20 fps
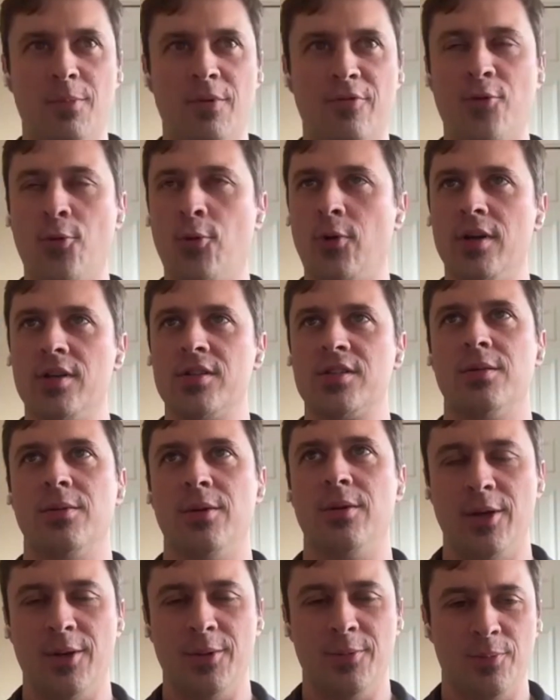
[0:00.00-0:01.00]
before us,
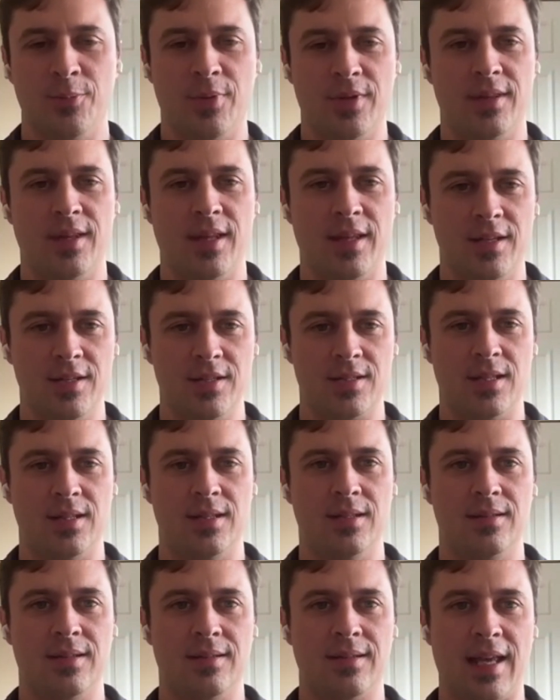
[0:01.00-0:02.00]
but they just
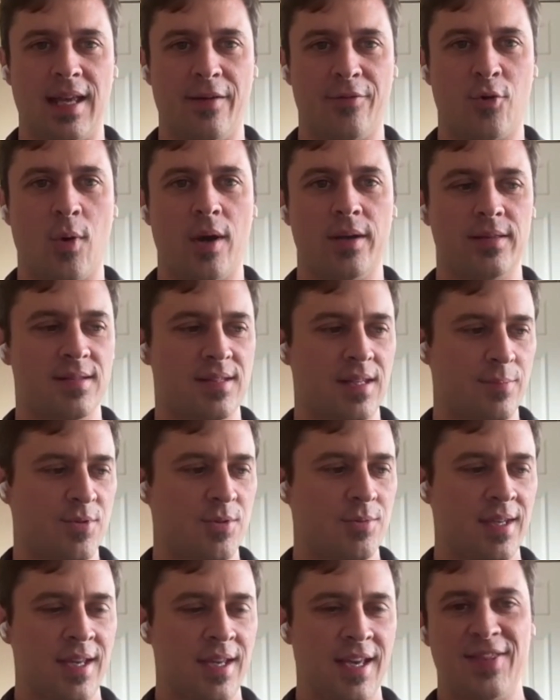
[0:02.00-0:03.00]
didn't have quite the same.
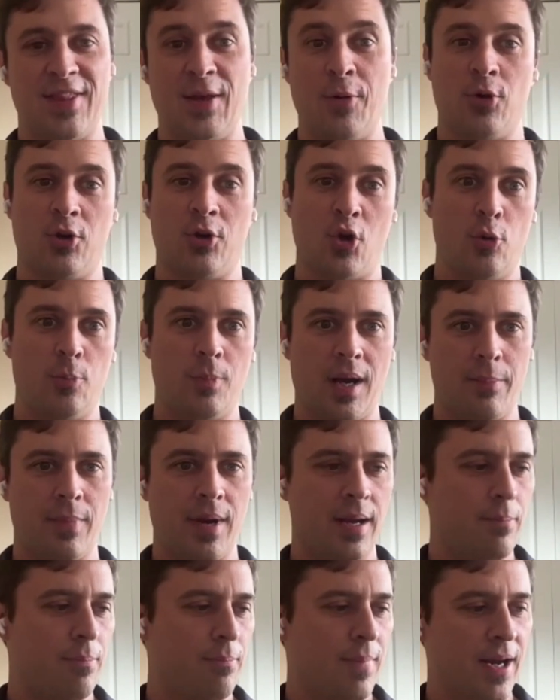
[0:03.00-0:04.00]
They weren't owned
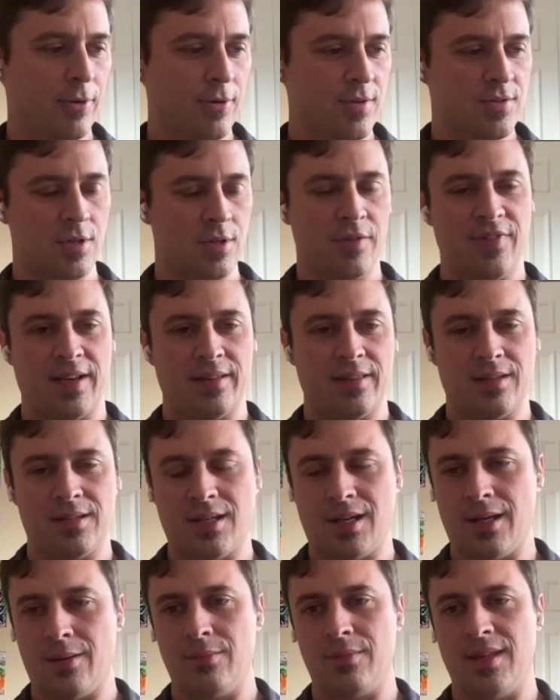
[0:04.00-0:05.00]
by Microsoft at the
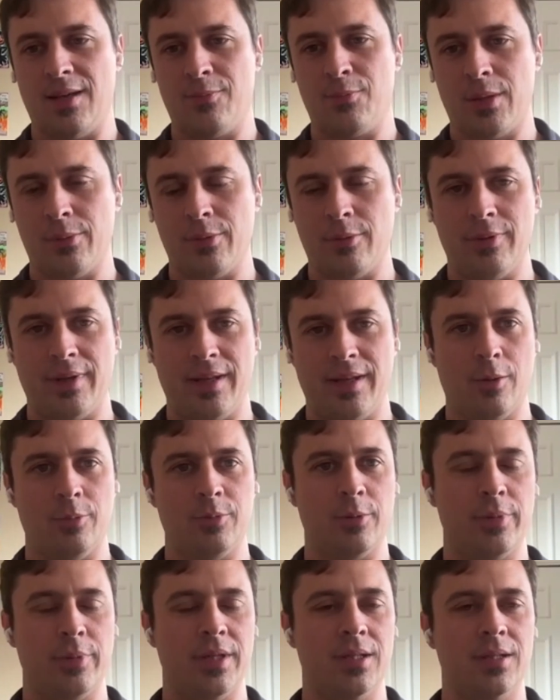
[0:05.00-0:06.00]
time. That probably
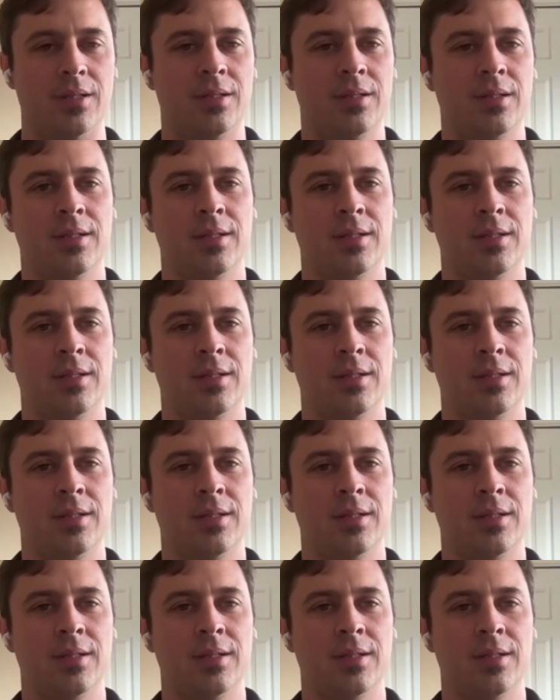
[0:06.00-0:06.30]
helped a bit.